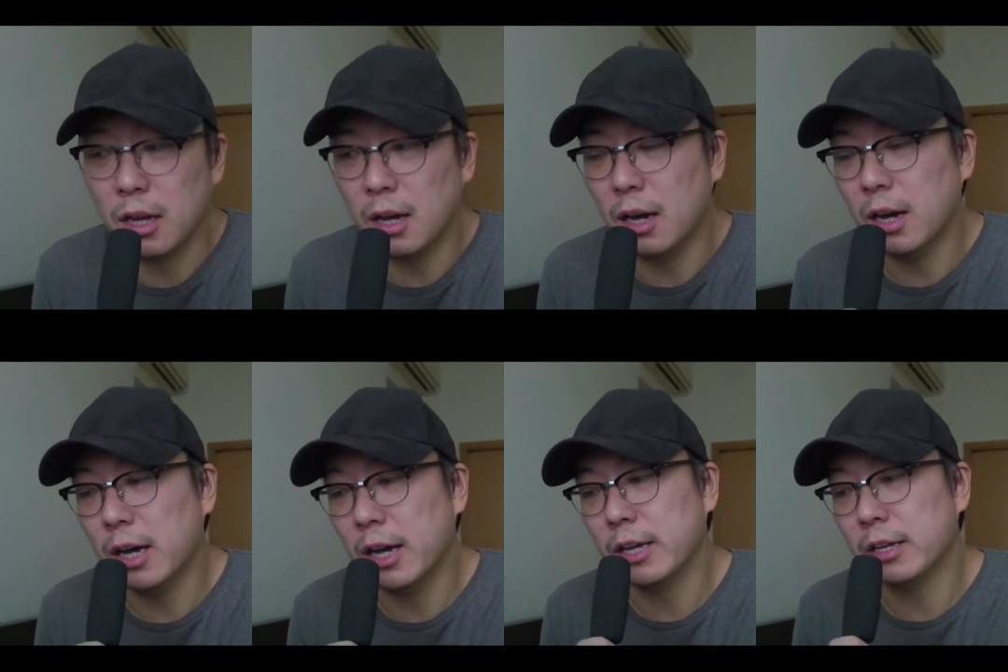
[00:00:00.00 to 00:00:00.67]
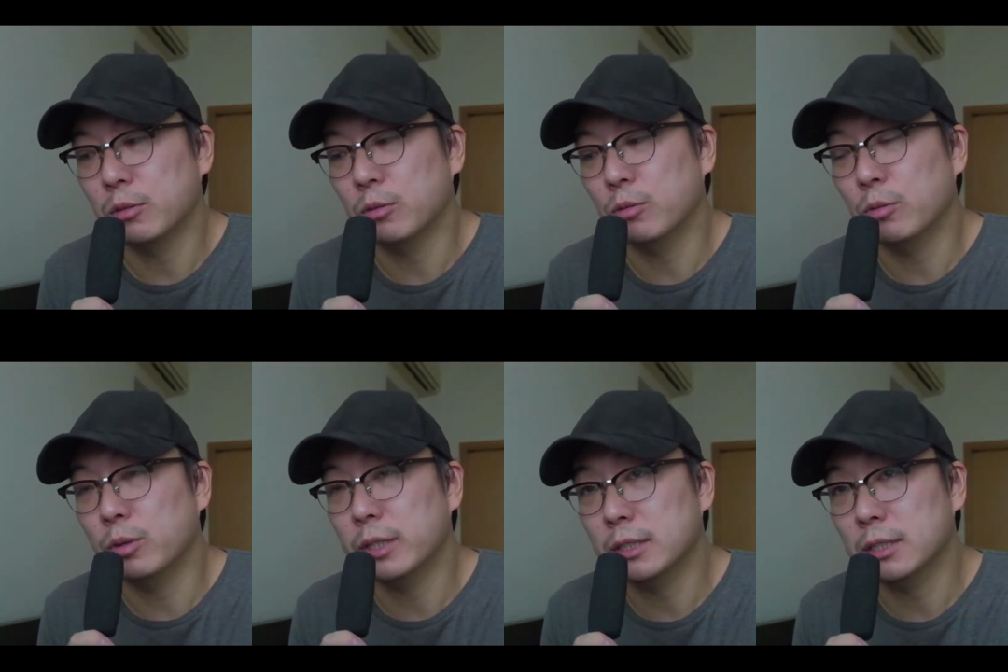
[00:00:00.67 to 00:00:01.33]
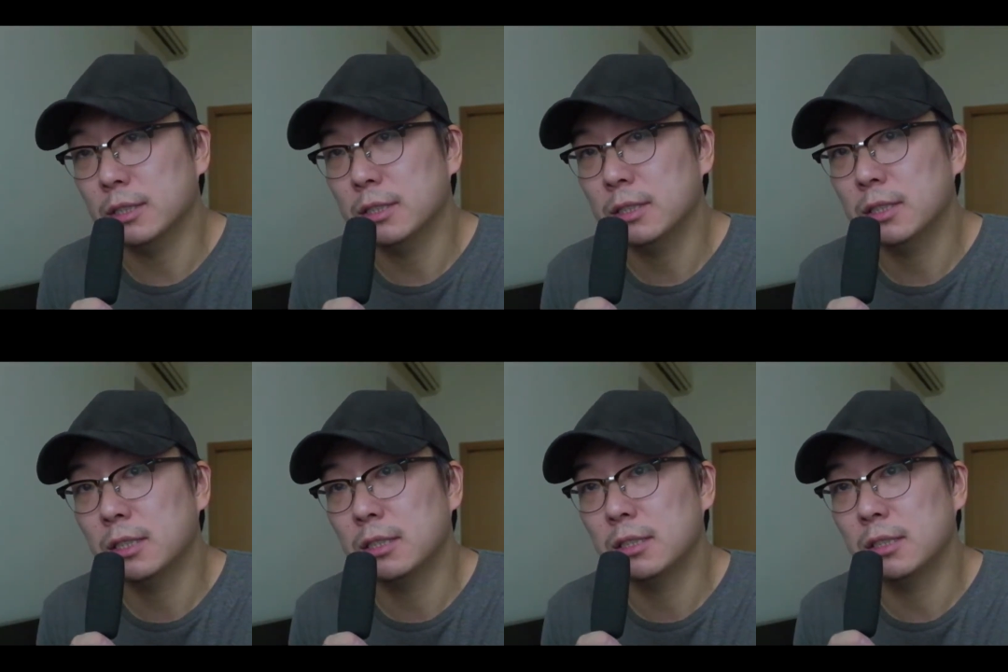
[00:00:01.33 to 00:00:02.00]
I will
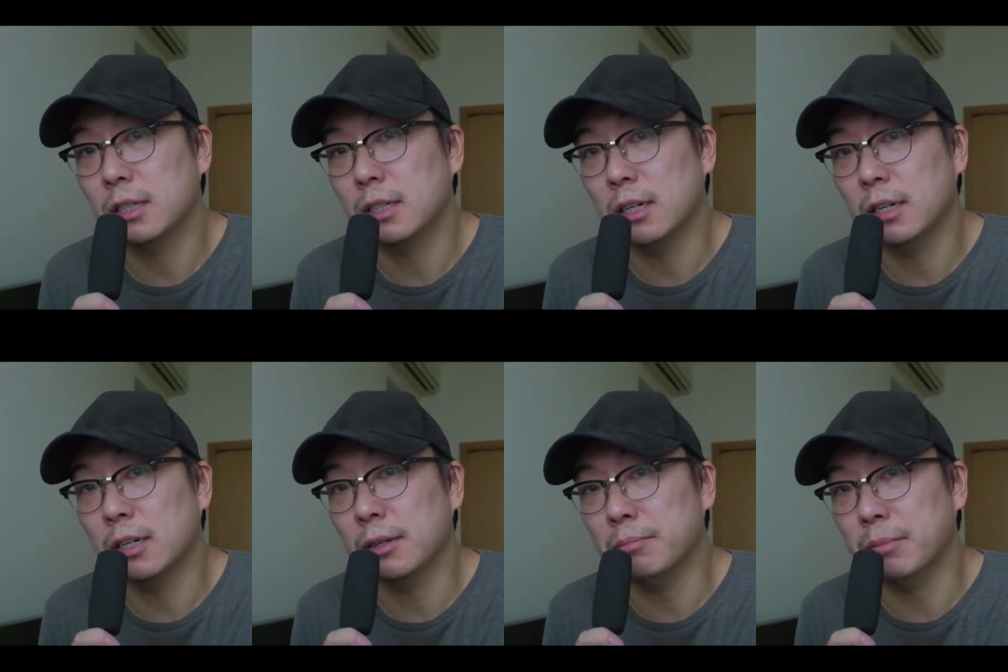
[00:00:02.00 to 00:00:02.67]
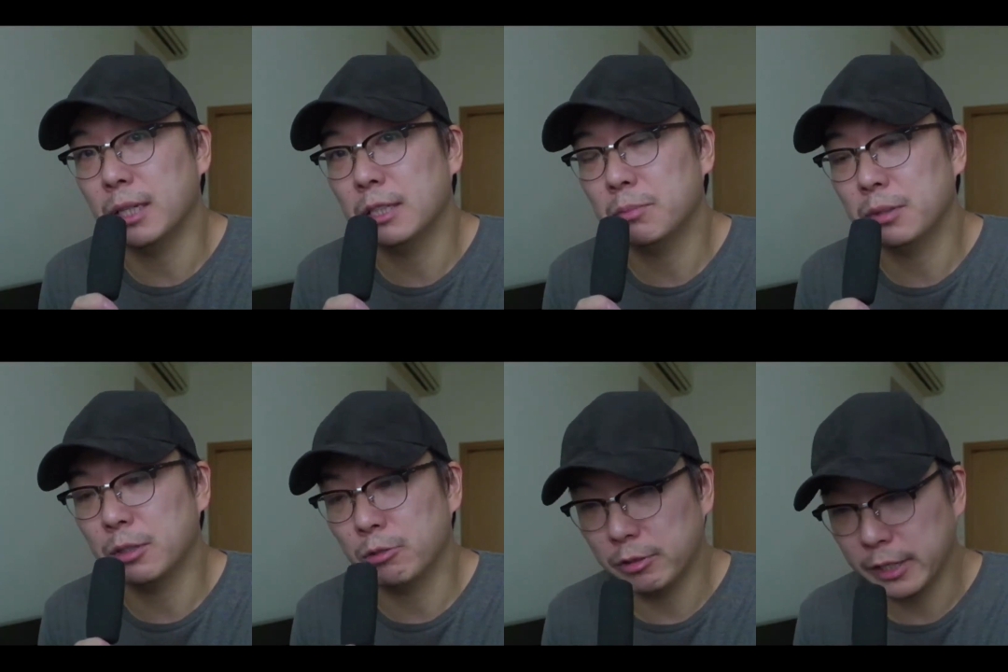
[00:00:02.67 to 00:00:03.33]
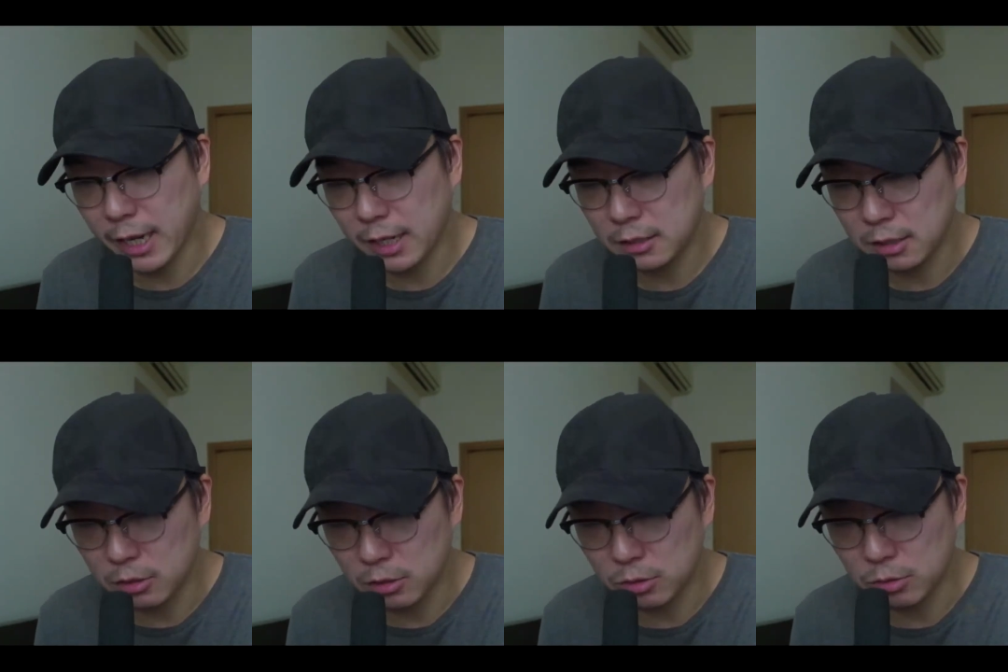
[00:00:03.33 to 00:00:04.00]
mainly be
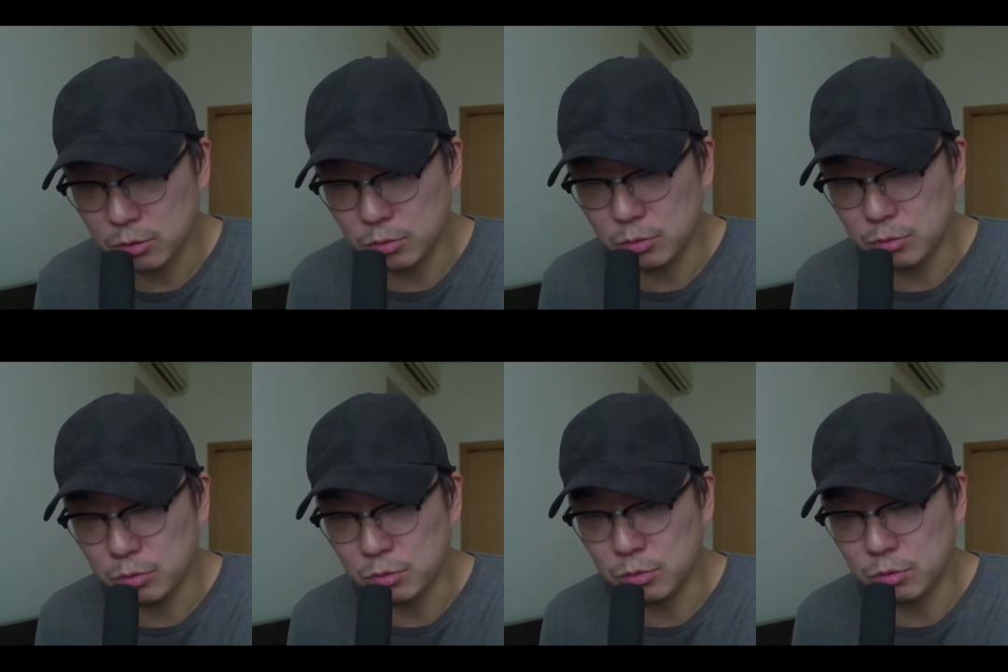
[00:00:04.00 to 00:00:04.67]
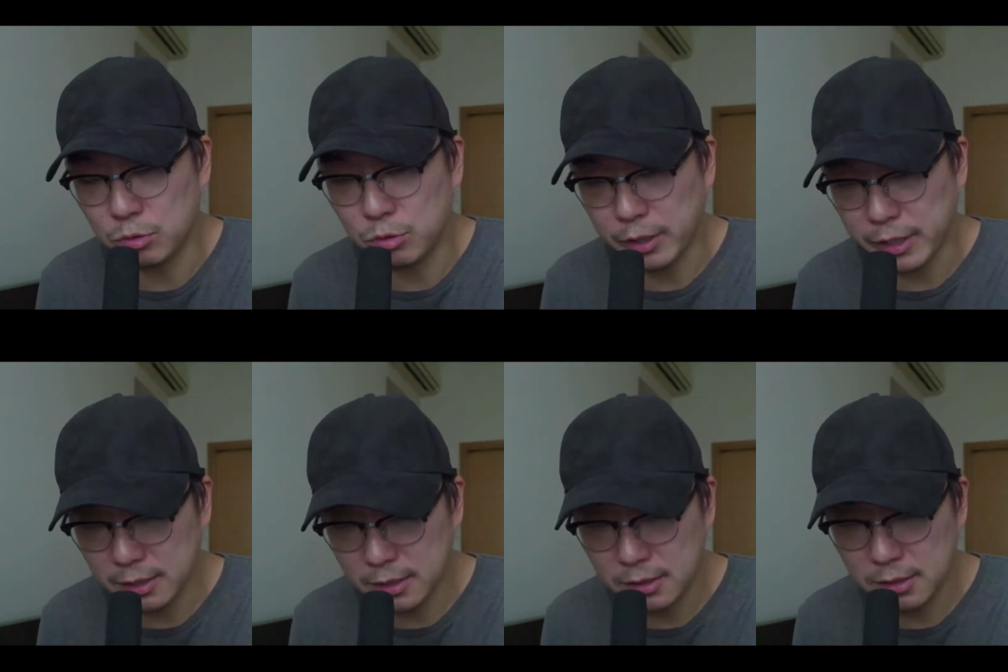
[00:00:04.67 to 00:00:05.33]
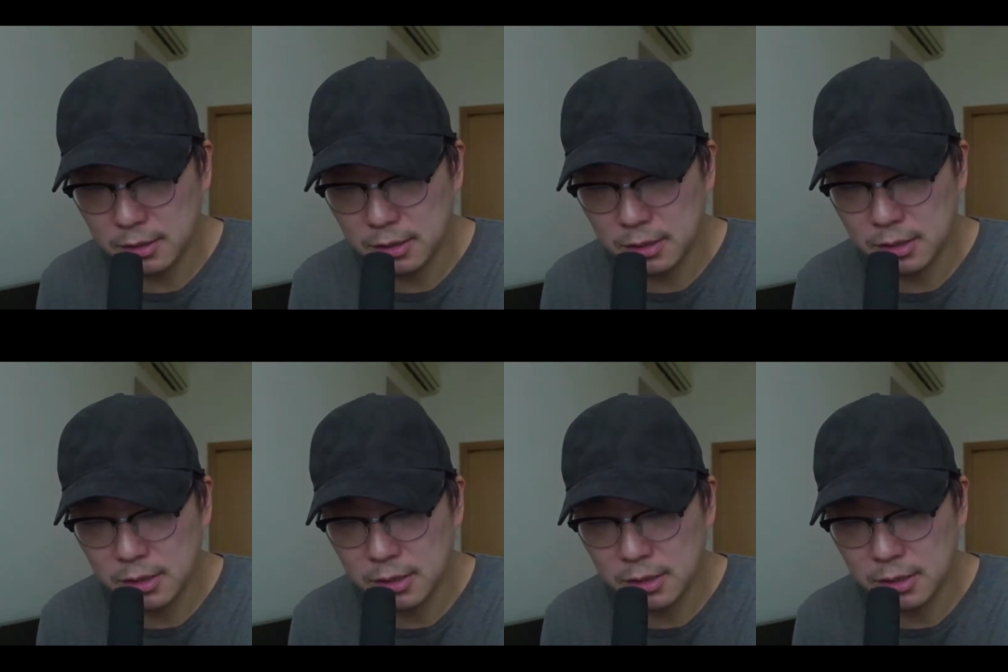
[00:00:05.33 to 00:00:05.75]
reacting to trailers,